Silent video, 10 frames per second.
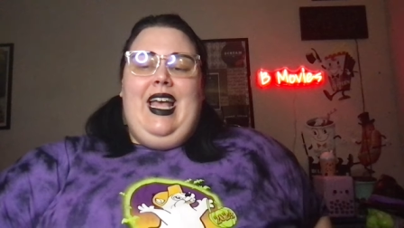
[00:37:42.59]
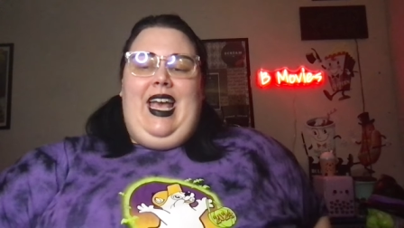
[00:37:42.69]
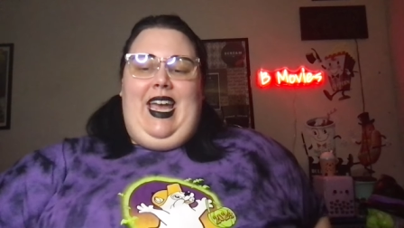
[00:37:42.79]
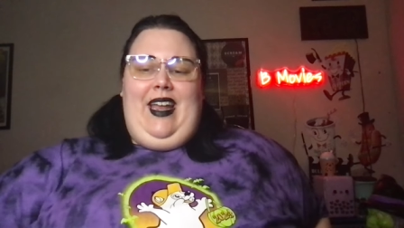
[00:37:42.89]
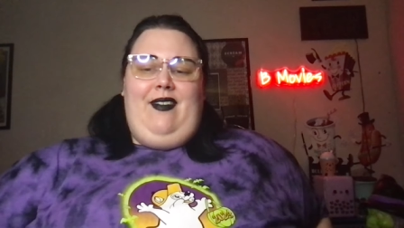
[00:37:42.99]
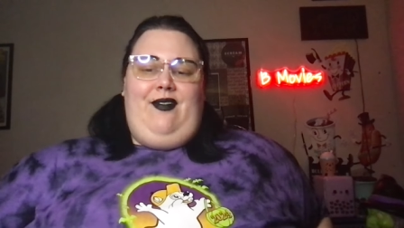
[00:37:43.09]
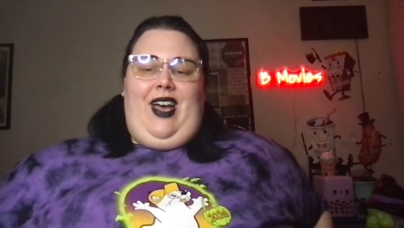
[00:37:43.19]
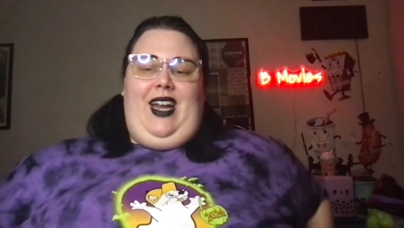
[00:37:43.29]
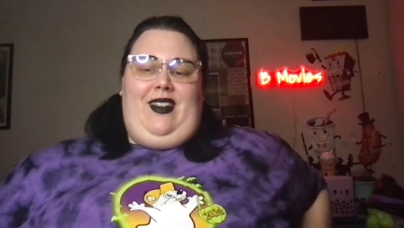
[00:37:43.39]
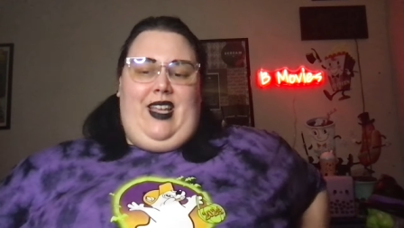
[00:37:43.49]
And
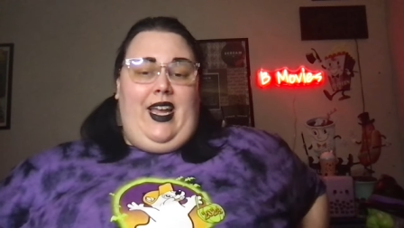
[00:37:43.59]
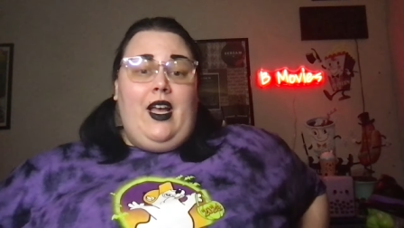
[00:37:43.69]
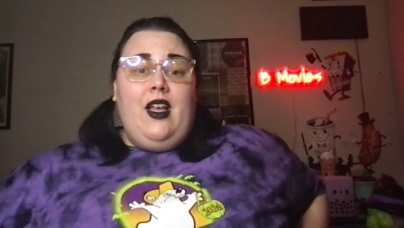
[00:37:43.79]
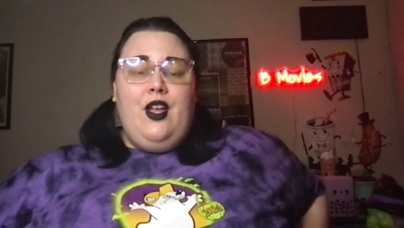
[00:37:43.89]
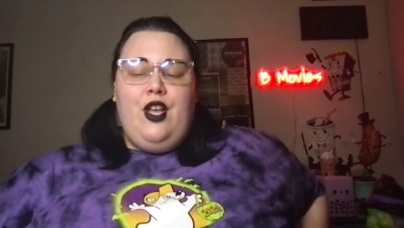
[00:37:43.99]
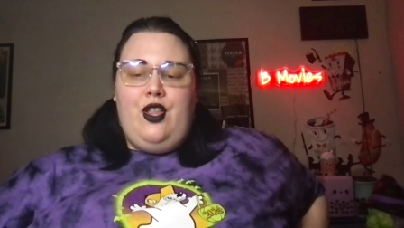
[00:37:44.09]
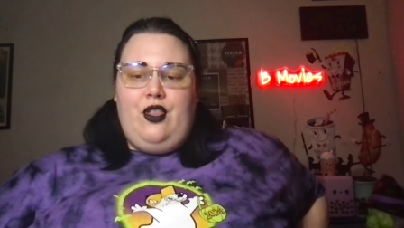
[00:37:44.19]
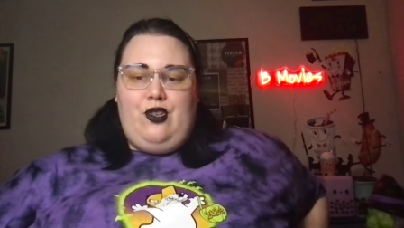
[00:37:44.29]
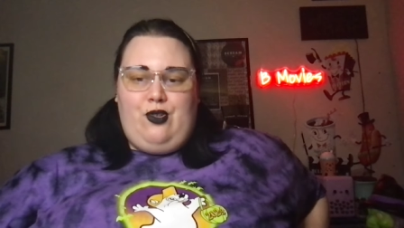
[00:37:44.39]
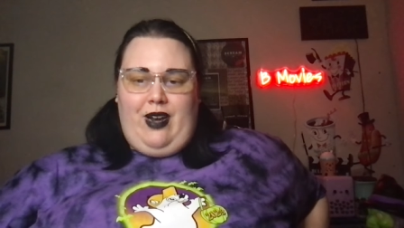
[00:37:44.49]
finally,
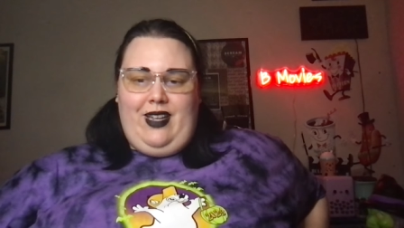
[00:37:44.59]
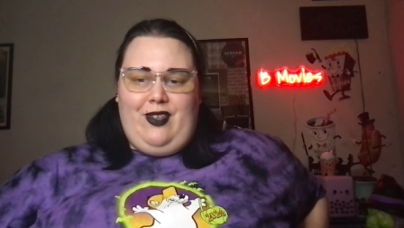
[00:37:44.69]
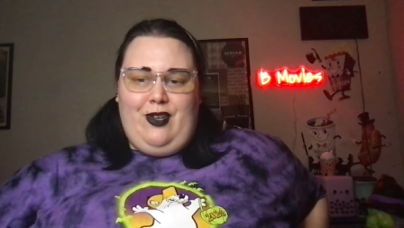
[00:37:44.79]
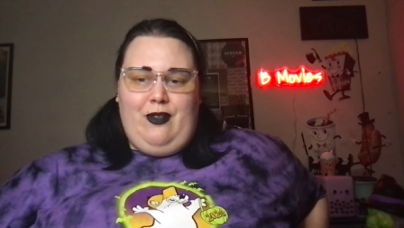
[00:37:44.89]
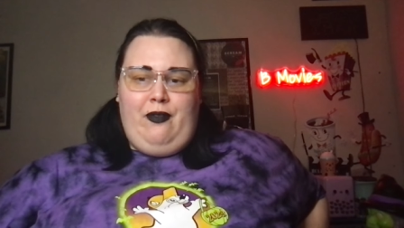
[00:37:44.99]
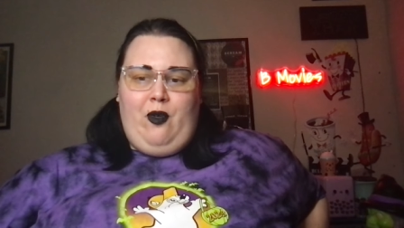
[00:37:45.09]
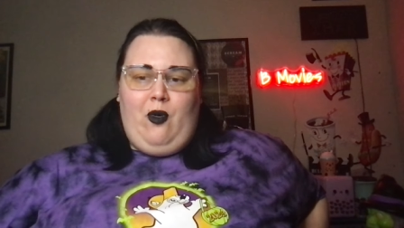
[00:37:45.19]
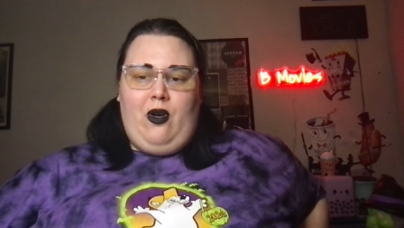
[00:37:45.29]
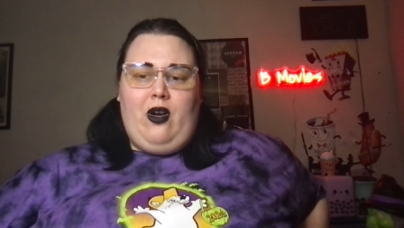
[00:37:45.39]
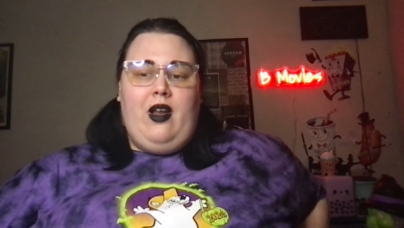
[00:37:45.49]
the trailer
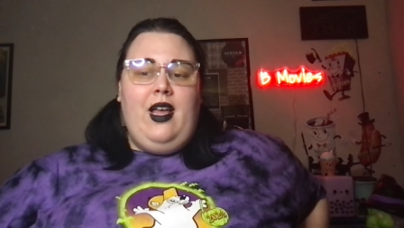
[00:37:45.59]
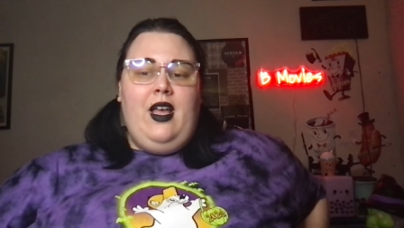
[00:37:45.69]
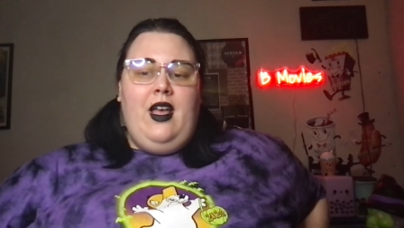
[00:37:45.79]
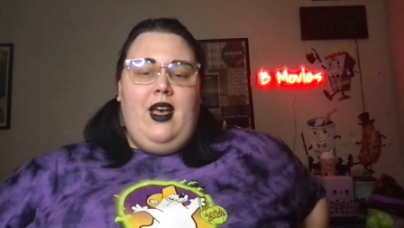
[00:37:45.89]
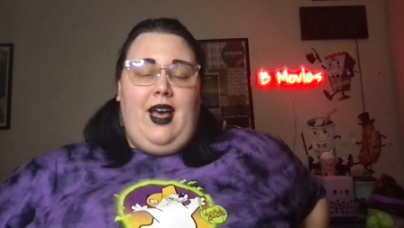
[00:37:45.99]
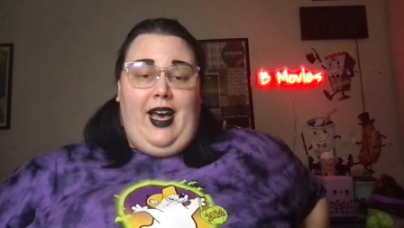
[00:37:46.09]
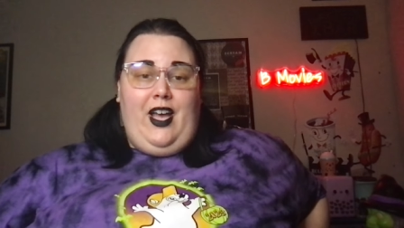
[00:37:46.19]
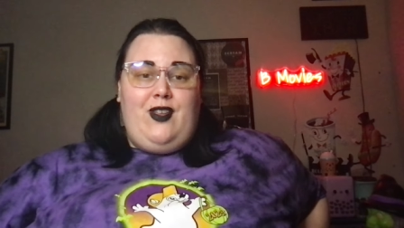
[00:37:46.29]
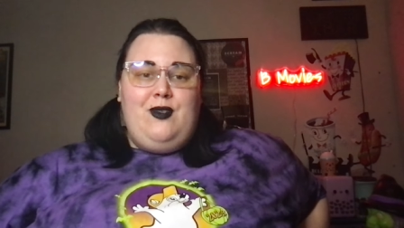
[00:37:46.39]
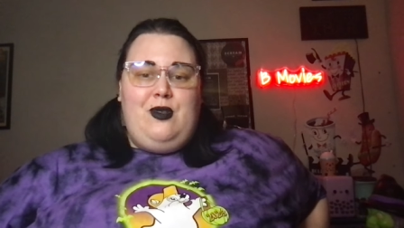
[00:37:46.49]
for
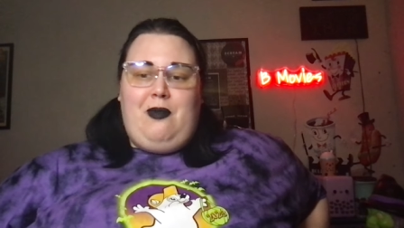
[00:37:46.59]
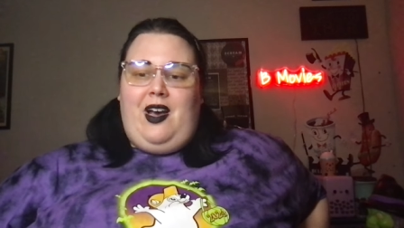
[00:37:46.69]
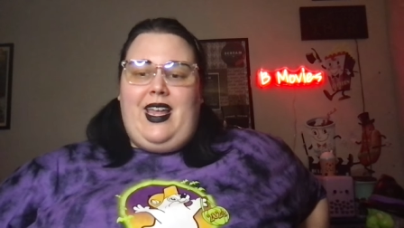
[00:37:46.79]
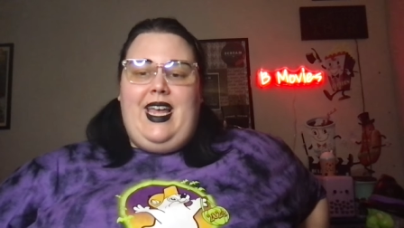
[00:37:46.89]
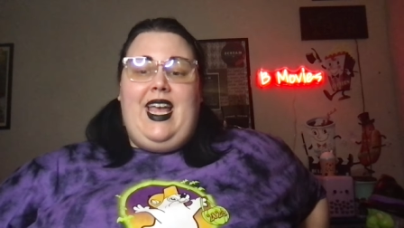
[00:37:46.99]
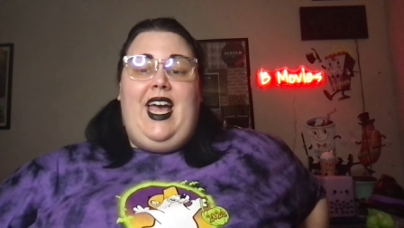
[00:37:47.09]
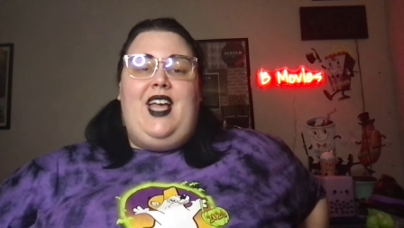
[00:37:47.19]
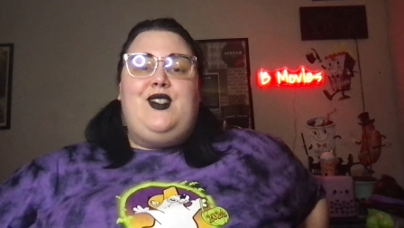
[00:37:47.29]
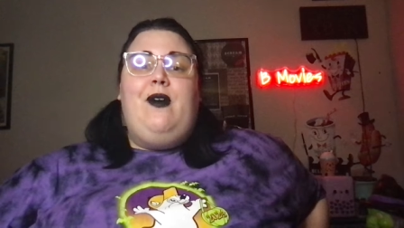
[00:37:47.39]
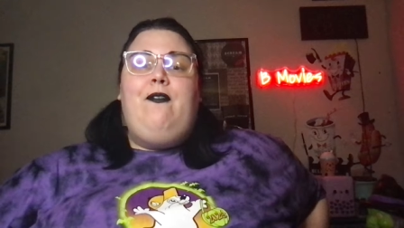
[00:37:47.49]
Uzumaki
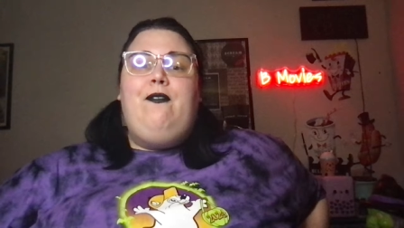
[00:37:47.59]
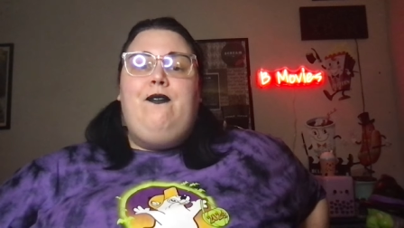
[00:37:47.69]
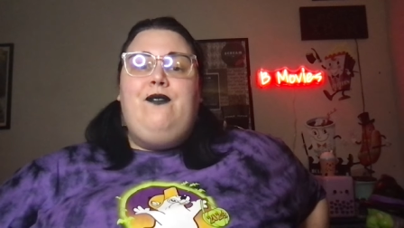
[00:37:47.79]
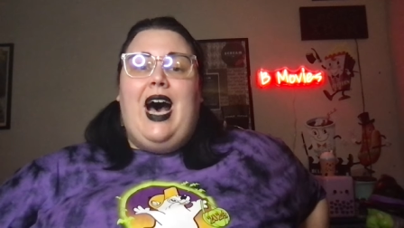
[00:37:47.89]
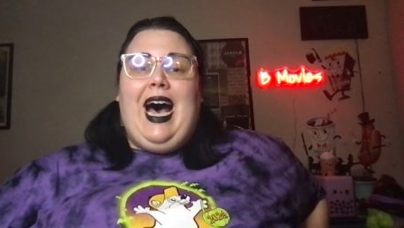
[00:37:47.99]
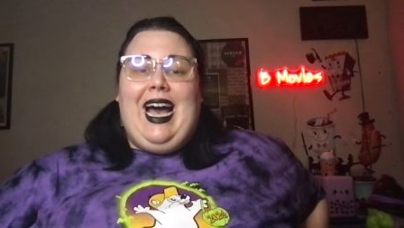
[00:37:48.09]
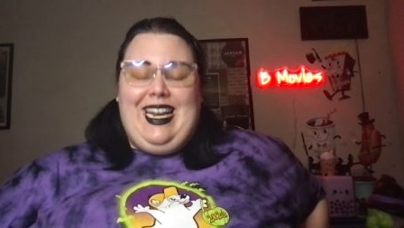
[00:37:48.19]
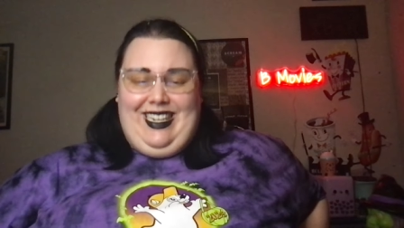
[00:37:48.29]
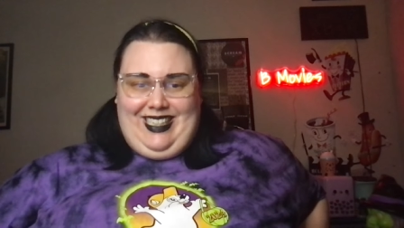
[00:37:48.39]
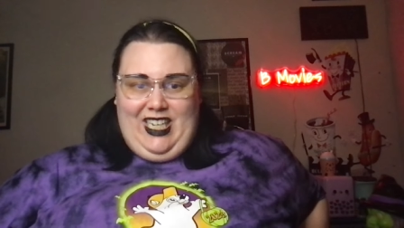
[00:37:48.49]
has
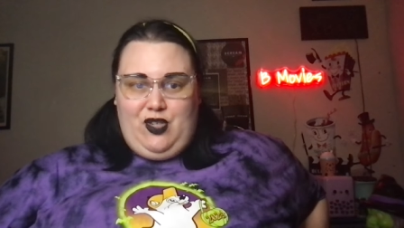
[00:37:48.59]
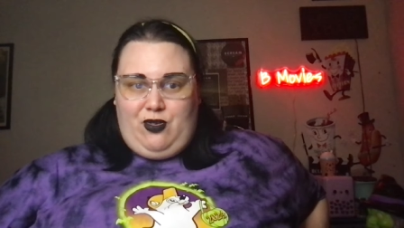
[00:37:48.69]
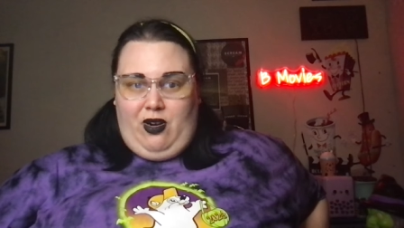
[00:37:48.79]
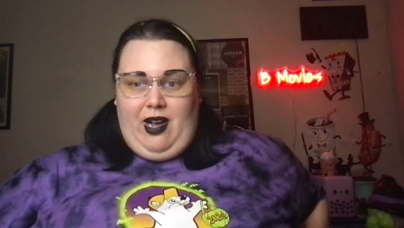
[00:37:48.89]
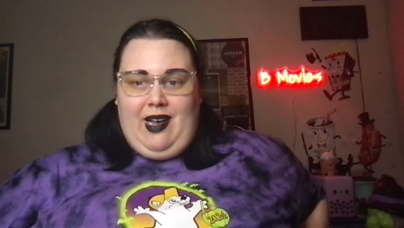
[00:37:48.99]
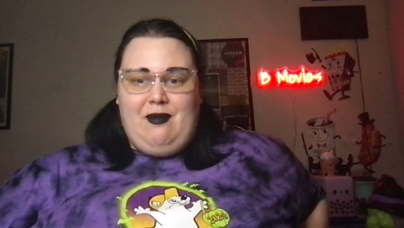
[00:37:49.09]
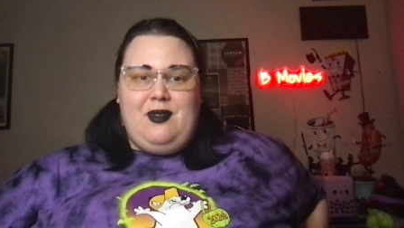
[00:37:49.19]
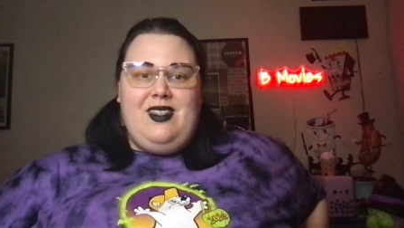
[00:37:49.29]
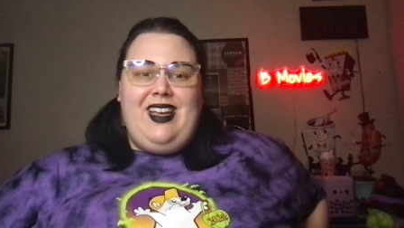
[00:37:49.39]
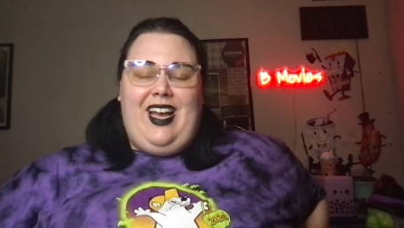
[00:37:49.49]
finally dropped.